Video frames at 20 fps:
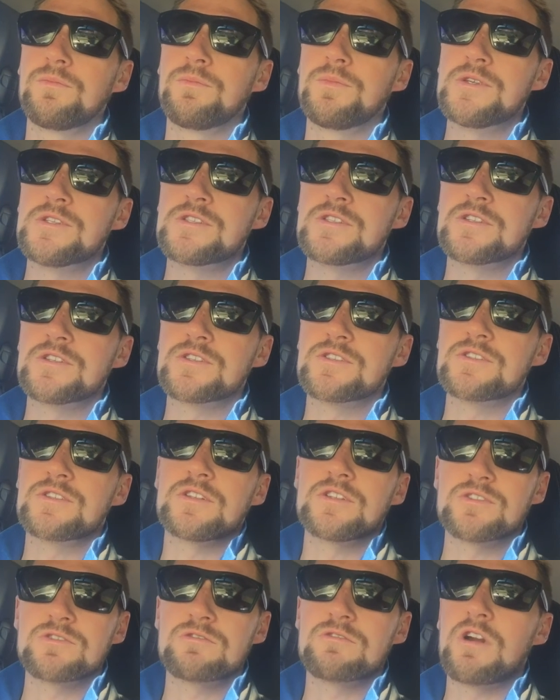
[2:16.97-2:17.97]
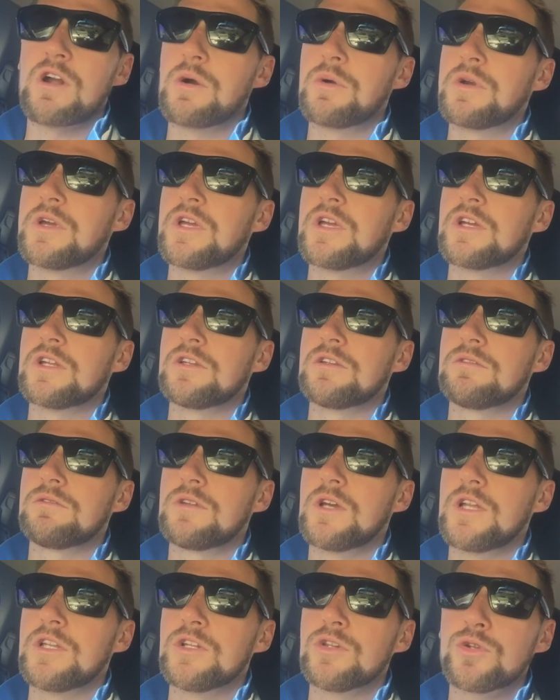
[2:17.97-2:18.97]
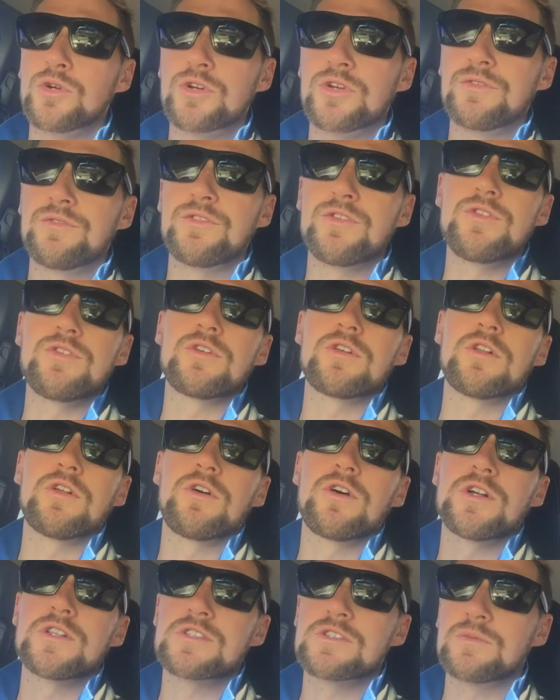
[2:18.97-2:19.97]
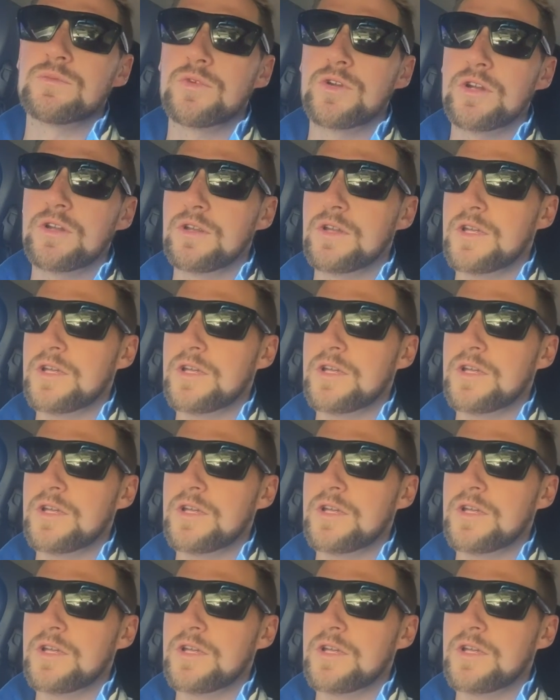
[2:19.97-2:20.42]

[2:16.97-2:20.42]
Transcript: business and it's growing and you're looking for new clients, and what,